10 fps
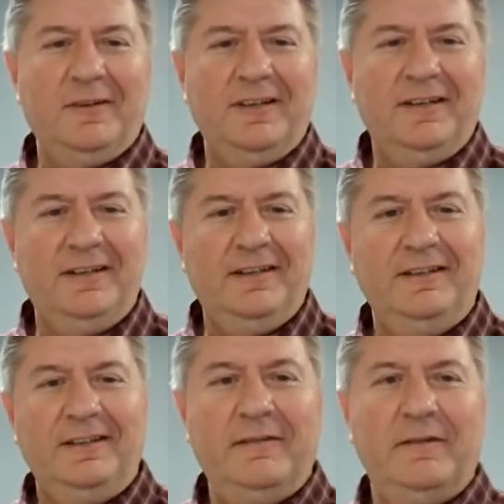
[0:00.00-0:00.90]

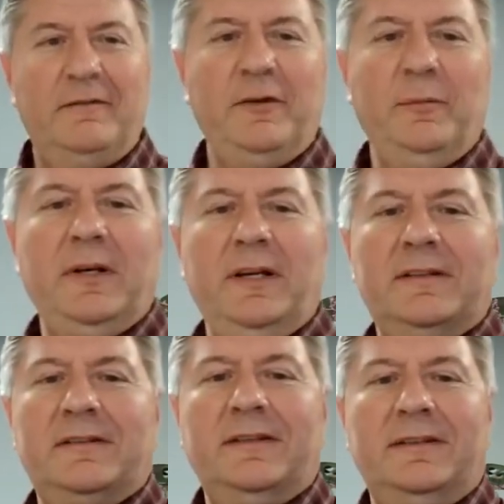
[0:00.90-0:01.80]
gonna give it a few
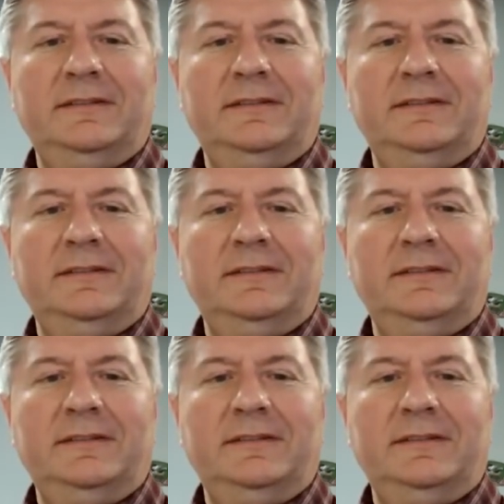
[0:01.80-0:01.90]
minutes.